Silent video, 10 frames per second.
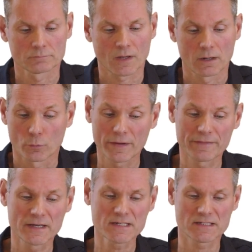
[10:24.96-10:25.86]
With
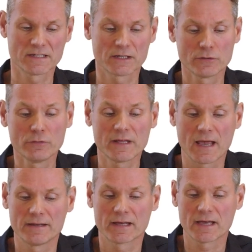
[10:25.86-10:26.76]
this, the
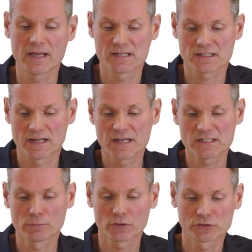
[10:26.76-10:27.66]
QNE-ADK installation
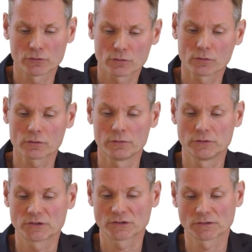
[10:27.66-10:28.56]
module
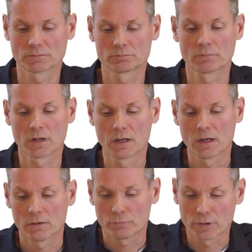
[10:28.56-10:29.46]
concludes.
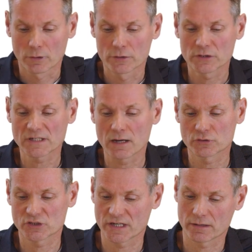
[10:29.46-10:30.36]
We learned how to
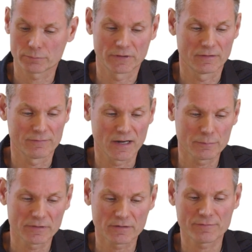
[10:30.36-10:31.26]
set up the development
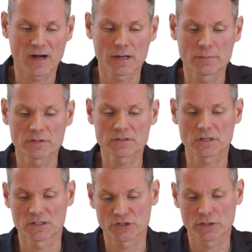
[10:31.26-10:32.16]
environment and
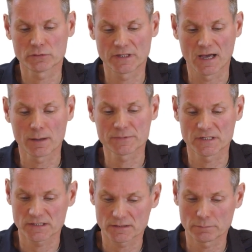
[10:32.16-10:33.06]
showed the help
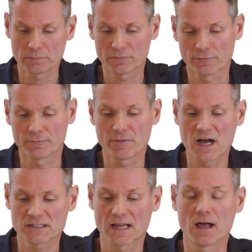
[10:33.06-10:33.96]
system for fast
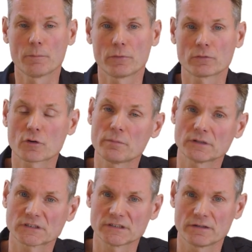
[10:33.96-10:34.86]
help on command
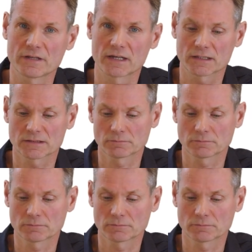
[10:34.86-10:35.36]
syntax.